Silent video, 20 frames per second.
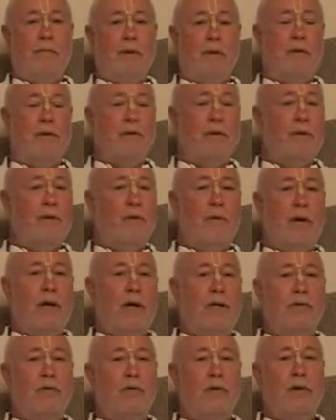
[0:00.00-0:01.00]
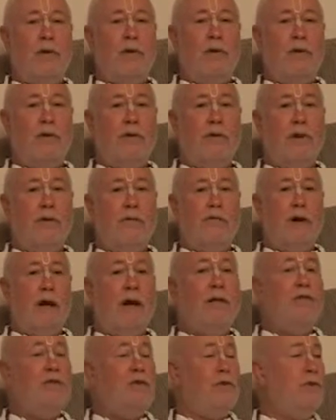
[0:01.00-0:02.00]
Because otherwise, who can
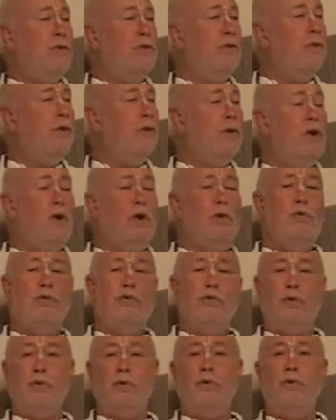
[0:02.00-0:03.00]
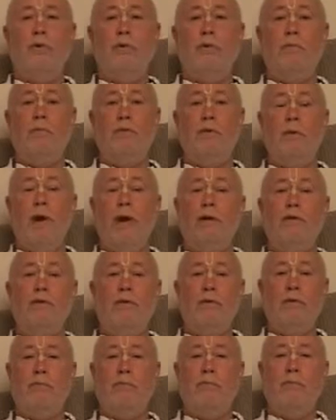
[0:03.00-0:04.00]
advise you? Who can coach you? Who can
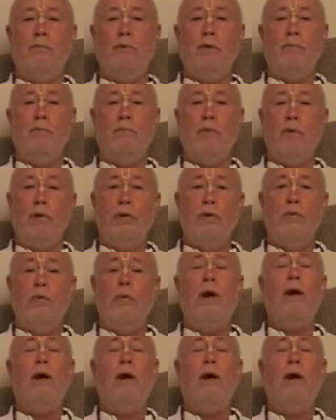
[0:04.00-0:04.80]
direct you, point the